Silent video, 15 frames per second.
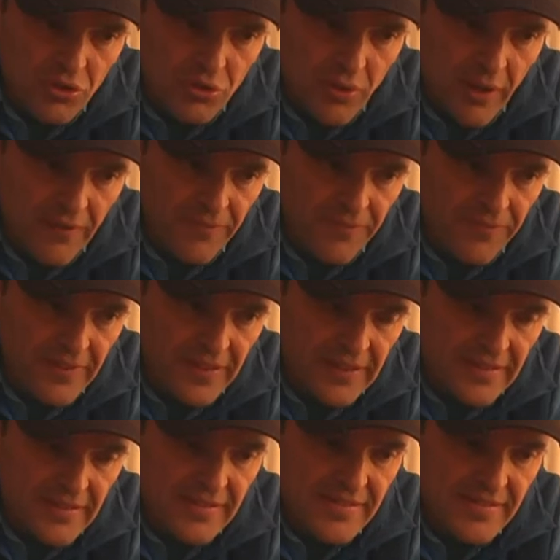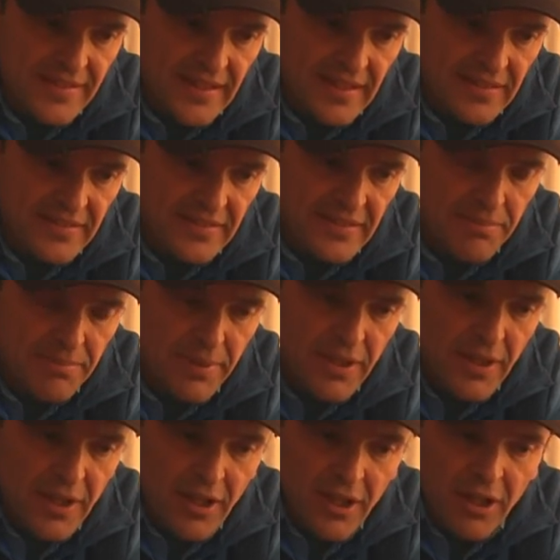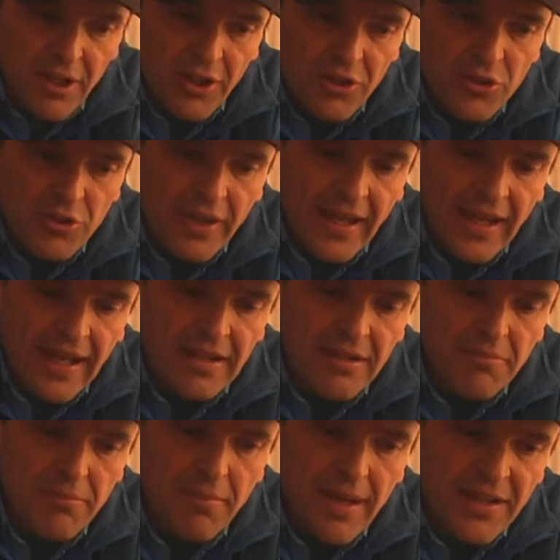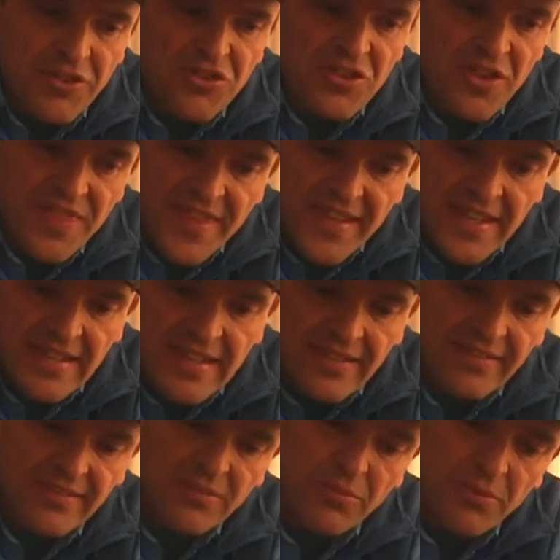12 feet sink tip. You can match these